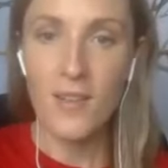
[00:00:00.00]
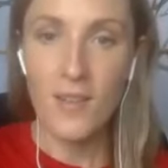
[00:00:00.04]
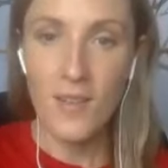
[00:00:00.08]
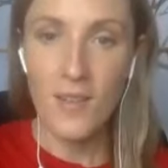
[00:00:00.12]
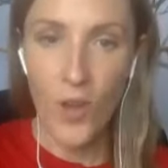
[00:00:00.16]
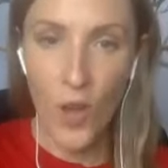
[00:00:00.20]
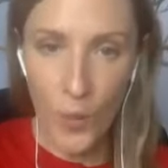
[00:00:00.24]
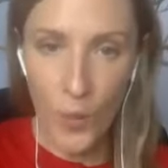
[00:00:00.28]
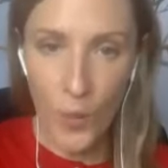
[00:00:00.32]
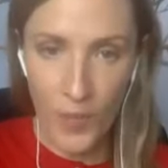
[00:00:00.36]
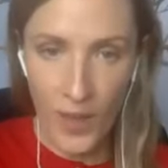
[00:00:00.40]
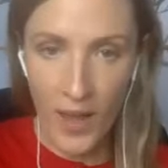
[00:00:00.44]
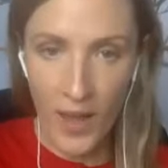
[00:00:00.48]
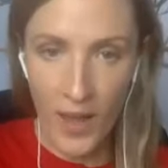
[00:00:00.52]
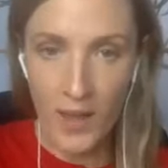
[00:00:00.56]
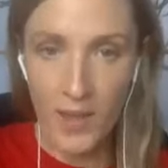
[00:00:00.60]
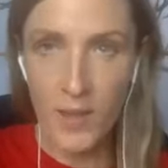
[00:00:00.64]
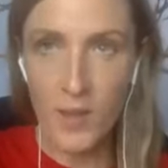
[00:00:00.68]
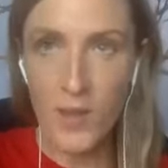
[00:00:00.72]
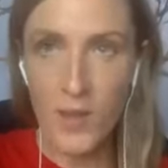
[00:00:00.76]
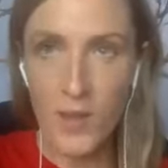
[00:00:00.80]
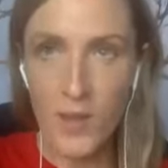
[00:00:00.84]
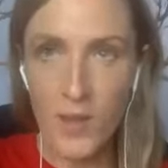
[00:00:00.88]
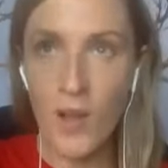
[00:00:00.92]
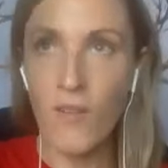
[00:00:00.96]
up that
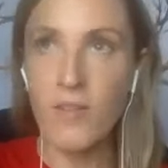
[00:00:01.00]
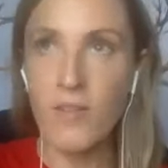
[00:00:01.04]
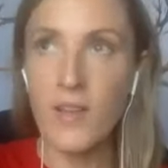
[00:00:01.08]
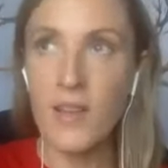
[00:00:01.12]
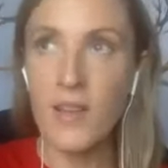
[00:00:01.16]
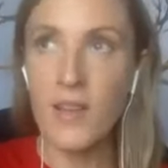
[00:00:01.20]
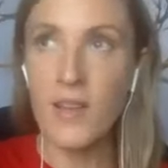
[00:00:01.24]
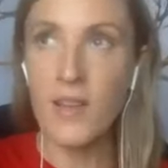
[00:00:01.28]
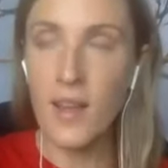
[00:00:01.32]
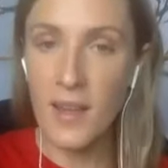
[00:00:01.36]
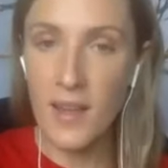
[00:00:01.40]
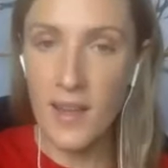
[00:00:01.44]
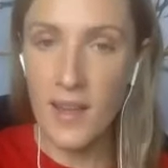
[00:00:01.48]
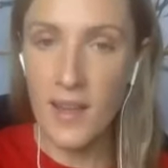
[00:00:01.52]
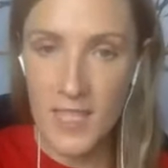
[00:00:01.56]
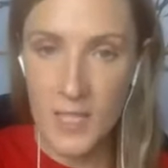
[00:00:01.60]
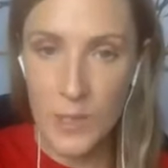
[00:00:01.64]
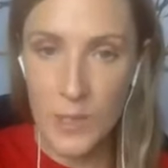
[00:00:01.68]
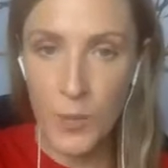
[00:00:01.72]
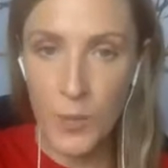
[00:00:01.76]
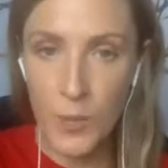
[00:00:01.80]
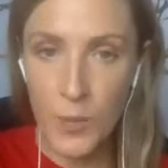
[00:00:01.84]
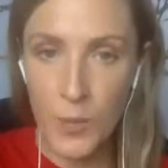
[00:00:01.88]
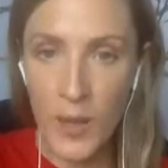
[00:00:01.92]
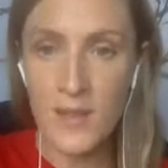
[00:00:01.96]
lovely, like,
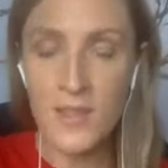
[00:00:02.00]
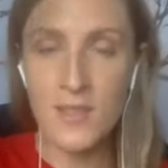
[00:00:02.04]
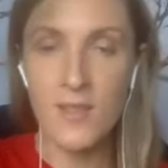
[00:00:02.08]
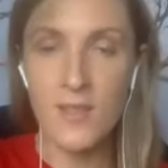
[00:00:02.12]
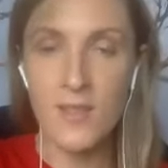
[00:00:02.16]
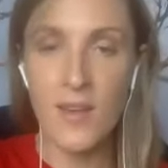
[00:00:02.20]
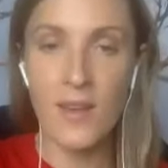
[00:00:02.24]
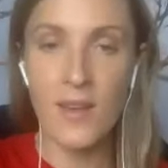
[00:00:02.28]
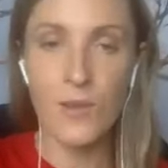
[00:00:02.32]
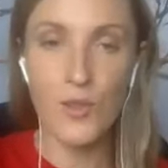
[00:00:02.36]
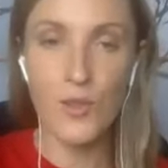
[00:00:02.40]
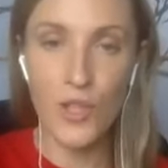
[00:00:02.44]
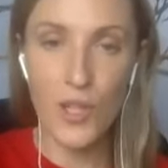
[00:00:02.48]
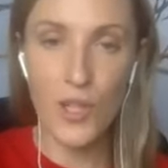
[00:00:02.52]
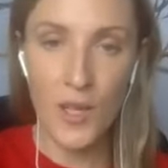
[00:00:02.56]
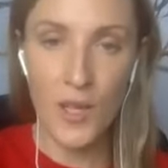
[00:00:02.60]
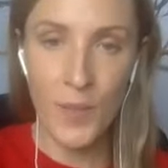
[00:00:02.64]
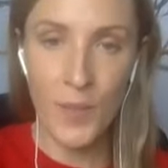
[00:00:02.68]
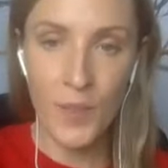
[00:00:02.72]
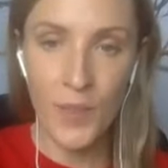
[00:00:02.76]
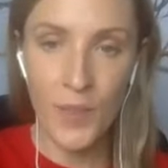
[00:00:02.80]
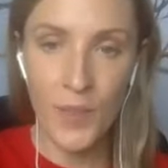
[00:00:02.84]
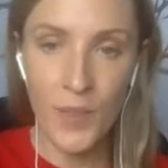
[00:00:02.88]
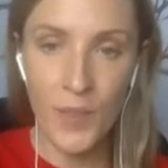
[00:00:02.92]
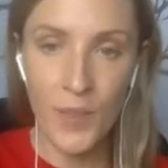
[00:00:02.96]
expansive energy,
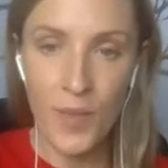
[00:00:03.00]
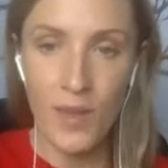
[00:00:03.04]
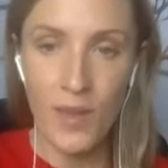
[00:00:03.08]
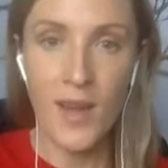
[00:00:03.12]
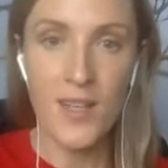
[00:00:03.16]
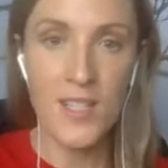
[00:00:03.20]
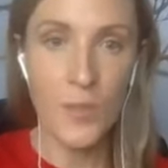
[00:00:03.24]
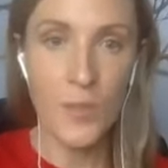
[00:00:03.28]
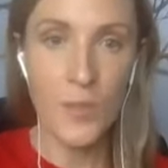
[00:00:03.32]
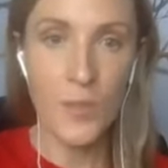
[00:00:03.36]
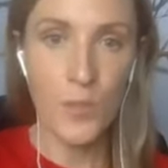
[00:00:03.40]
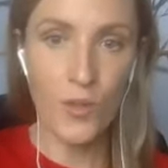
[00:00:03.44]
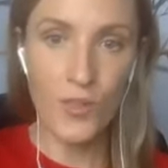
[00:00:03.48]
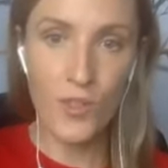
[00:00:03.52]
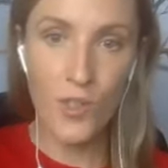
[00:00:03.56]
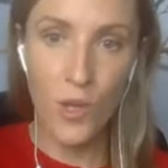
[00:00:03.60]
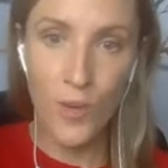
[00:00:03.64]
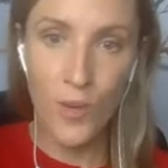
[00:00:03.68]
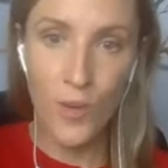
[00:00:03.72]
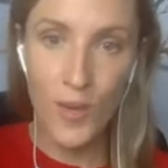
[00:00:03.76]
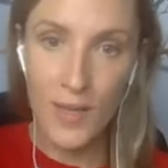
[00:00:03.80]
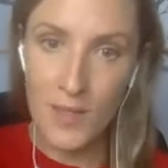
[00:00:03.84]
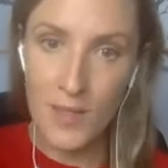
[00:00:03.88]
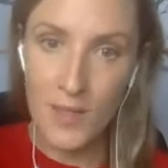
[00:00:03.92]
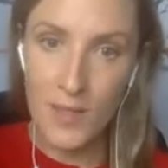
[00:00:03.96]
as opposed to
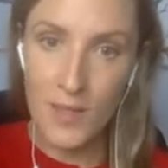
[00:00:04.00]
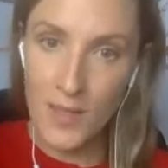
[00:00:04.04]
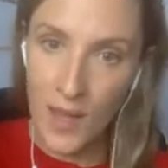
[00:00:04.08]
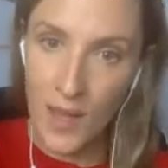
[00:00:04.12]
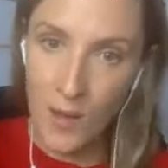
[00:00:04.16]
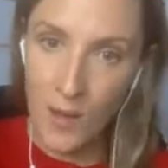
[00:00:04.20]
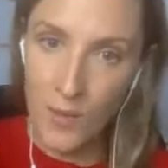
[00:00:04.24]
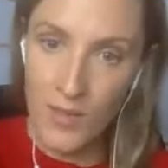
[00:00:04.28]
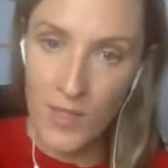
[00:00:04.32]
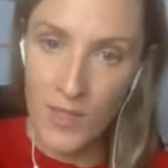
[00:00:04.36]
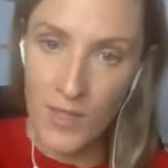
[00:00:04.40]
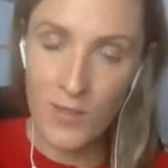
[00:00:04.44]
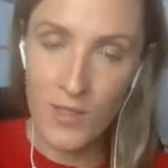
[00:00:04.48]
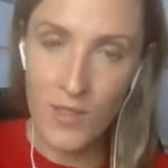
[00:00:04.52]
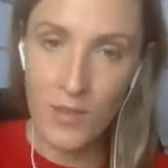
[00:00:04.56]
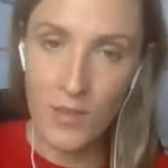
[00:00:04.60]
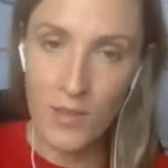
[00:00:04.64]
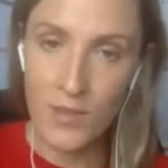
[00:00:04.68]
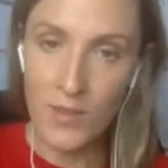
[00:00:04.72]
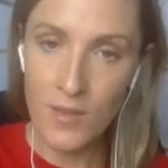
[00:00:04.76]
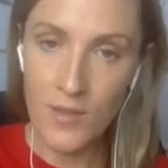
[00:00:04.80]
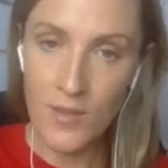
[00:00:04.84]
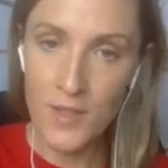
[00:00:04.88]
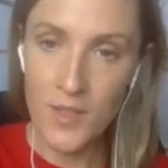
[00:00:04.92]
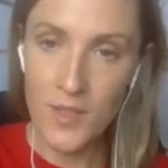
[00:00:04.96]
going down, down, down,
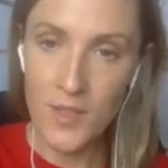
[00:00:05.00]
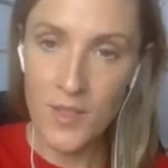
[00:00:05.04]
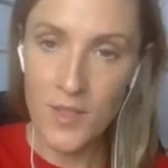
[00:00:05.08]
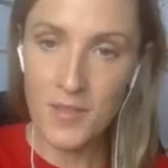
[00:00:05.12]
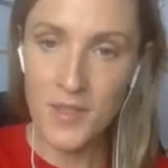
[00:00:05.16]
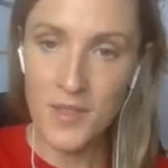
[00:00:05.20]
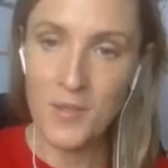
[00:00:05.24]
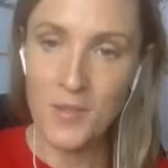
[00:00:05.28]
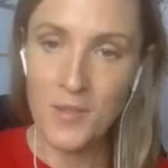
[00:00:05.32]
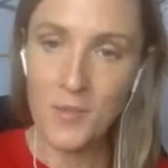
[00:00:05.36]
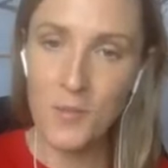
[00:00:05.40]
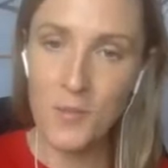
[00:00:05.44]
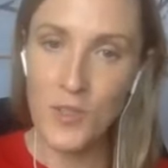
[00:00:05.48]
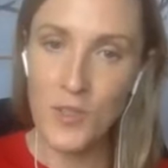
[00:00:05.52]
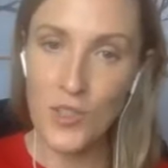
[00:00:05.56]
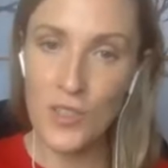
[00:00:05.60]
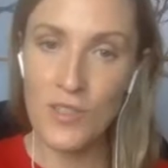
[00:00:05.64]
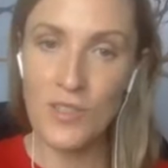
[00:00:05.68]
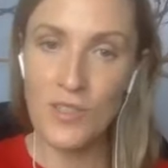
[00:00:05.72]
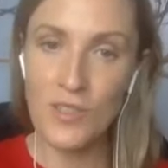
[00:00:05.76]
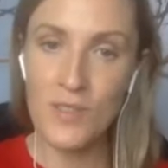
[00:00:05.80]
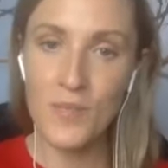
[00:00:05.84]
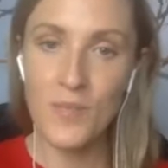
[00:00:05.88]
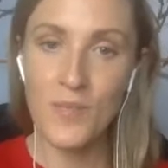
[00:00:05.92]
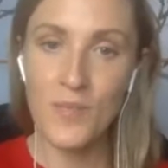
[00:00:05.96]
down, down, down, which
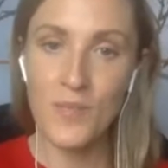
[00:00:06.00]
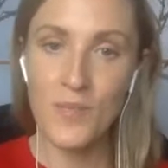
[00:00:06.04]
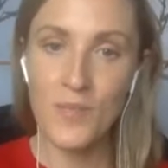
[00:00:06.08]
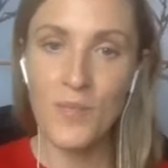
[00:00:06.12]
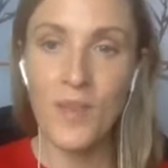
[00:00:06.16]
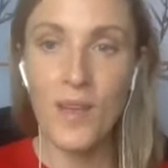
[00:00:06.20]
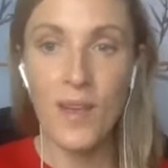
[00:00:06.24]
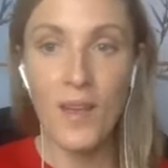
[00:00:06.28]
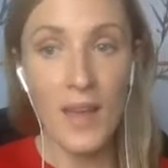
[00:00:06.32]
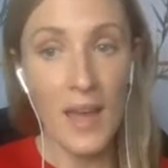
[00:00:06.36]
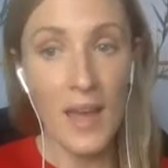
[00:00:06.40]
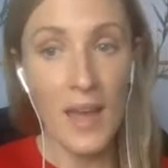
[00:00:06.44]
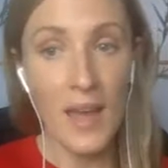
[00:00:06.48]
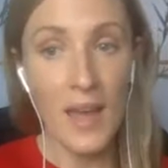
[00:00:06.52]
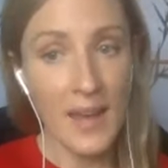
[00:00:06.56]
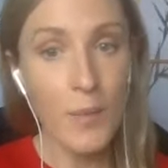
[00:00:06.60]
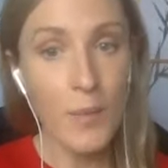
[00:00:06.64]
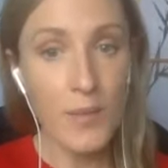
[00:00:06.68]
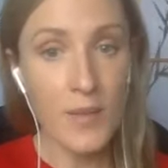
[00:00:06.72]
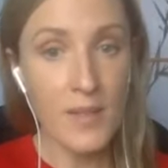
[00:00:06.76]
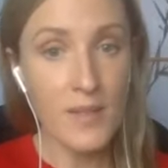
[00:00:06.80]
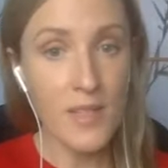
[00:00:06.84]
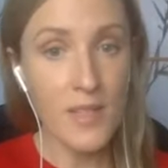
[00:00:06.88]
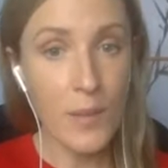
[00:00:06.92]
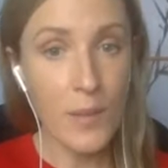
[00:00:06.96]
is can
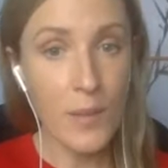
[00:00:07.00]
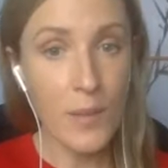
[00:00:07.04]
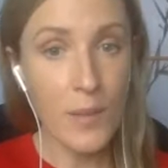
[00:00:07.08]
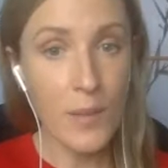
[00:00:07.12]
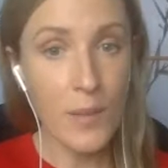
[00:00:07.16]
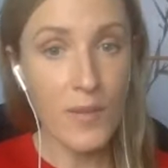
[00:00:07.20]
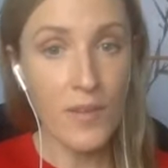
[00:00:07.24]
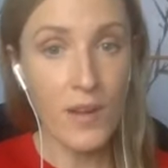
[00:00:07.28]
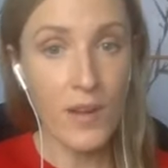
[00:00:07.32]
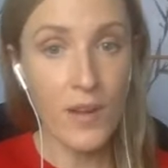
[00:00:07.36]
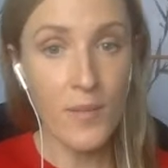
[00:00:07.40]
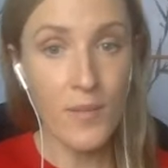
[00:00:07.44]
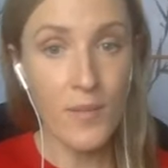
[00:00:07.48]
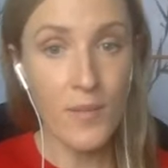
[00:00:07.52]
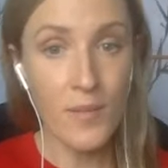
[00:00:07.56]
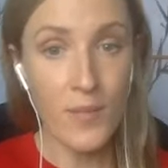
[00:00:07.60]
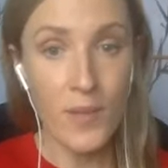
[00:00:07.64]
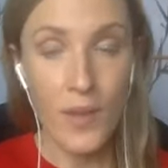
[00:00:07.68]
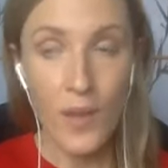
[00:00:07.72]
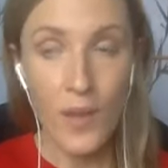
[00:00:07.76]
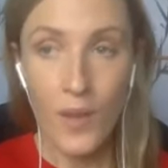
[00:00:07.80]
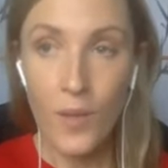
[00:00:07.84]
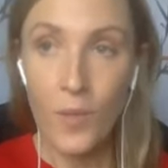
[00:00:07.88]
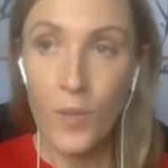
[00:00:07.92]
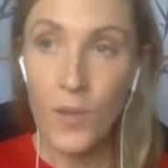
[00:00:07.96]
happen this time of year
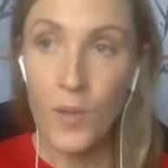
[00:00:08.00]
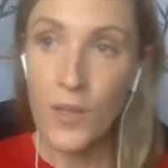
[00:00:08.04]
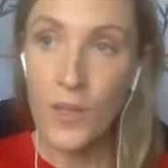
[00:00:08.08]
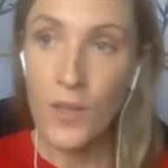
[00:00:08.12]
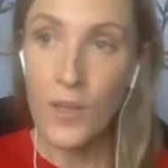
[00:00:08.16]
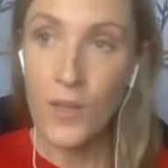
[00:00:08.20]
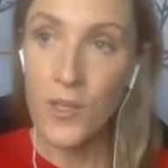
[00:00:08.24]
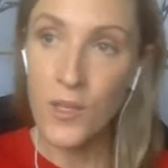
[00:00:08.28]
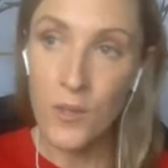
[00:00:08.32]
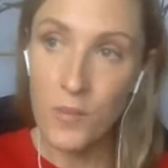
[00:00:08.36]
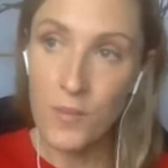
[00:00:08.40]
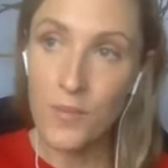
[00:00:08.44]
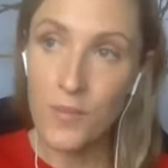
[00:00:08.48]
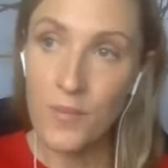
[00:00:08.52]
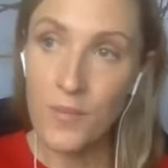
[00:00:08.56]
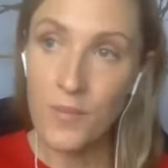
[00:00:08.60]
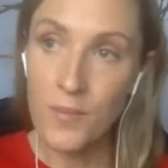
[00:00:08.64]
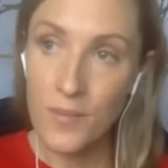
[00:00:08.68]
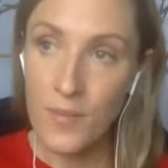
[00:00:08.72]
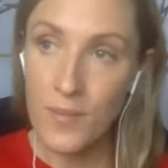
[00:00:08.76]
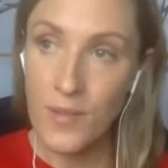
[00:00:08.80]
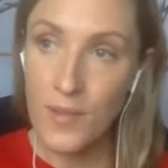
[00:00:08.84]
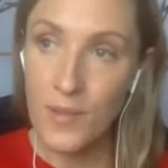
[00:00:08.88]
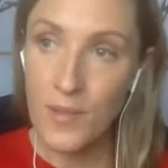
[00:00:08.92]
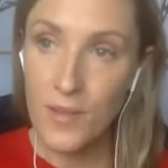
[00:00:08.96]
when you,
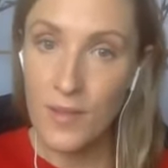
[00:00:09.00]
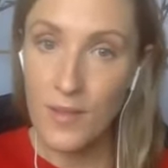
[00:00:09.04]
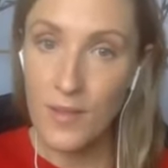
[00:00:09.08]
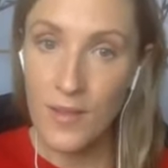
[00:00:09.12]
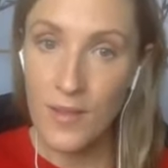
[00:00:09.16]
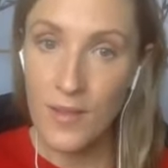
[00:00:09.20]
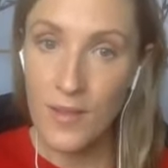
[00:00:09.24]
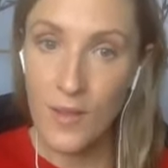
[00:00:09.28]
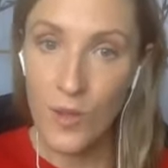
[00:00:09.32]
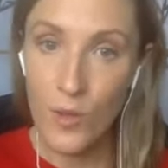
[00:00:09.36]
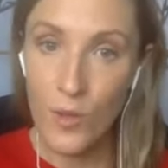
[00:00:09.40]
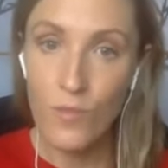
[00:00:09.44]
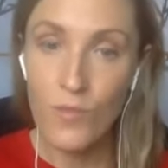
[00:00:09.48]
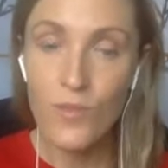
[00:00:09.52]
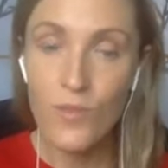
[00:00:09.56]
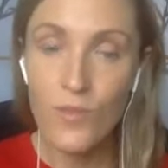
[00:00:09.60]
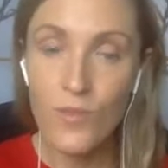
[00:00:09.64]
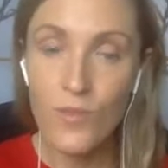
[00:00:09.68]
you know,